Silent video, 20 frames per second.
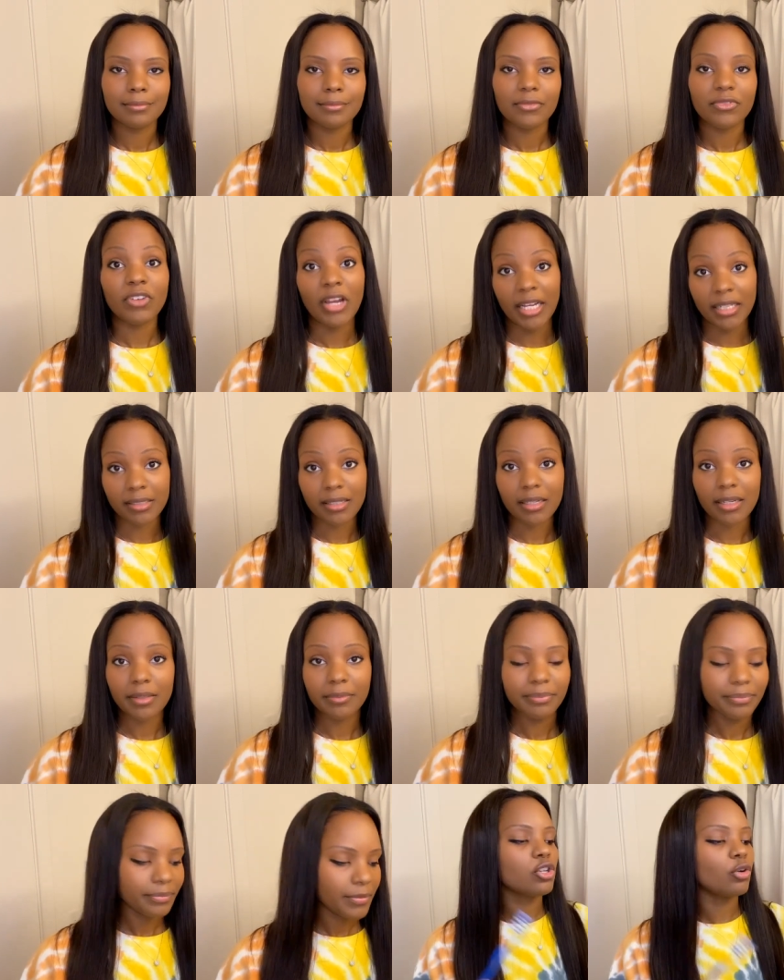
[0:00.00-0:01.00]
Fancy.
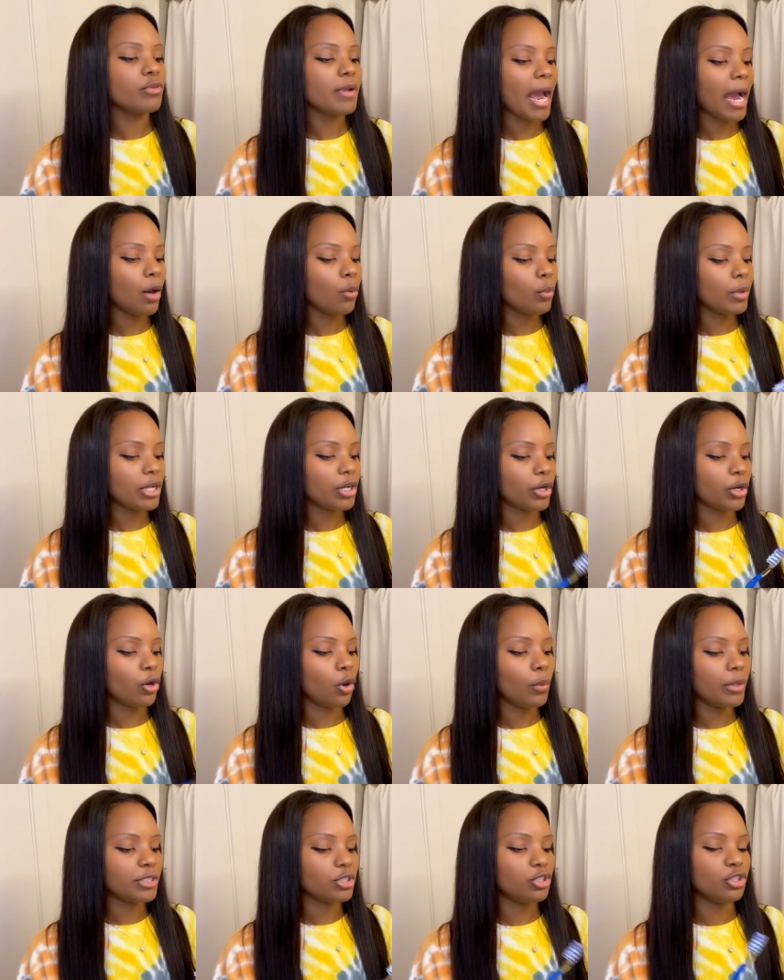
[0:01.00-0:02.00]
So now we are
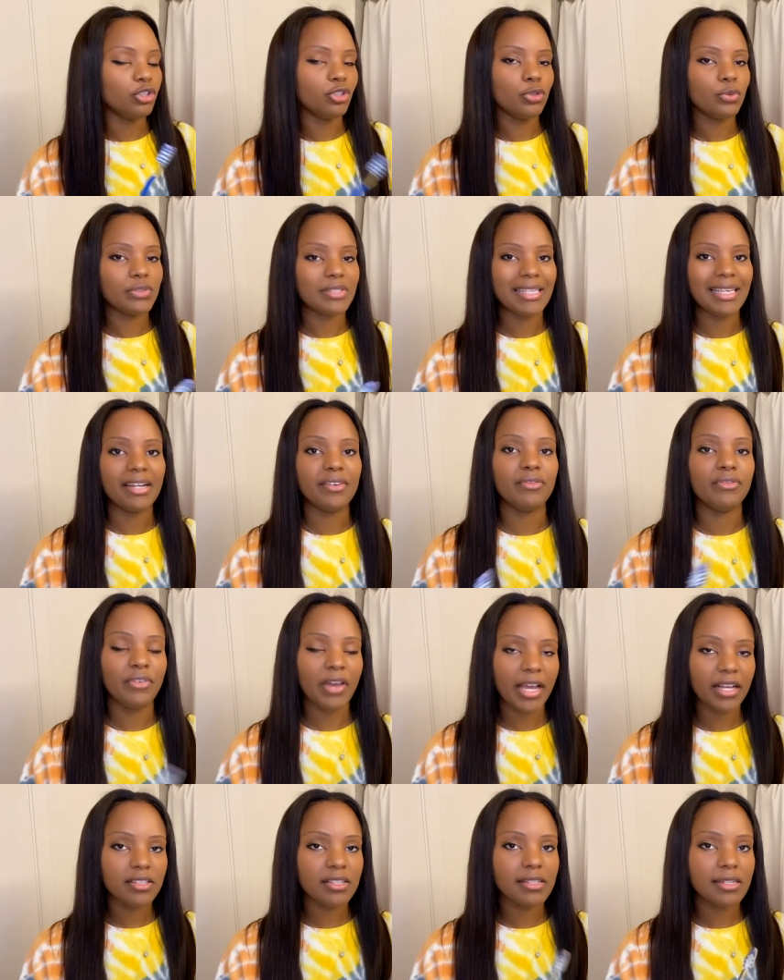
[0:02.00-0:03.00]
going to use the
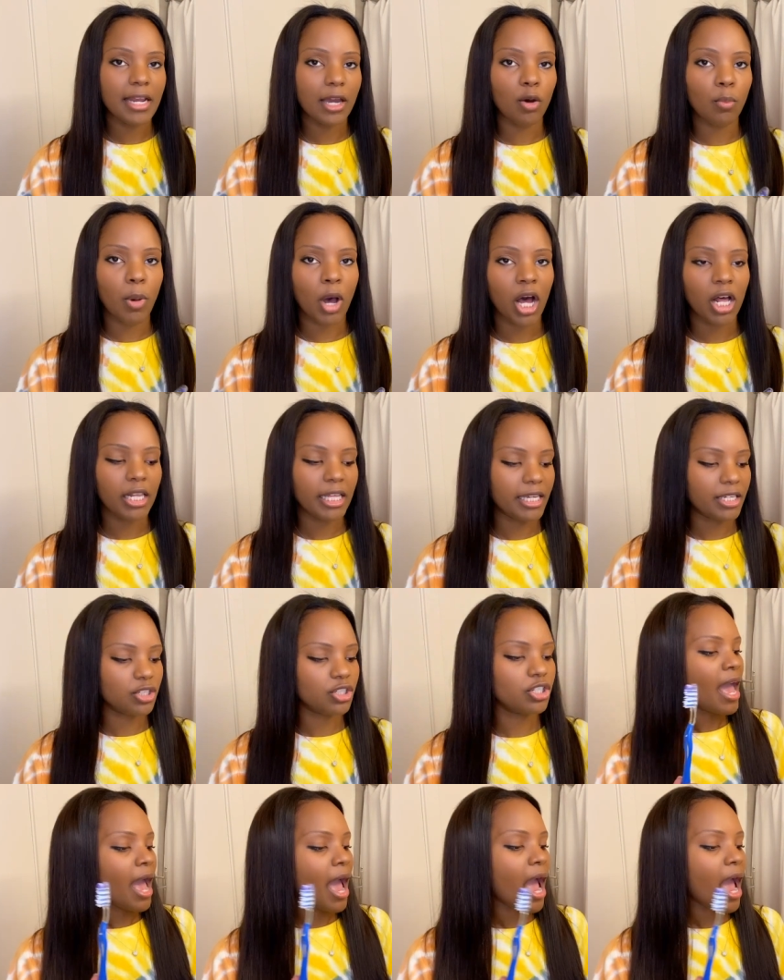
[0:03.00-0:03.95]
advanced nail polish,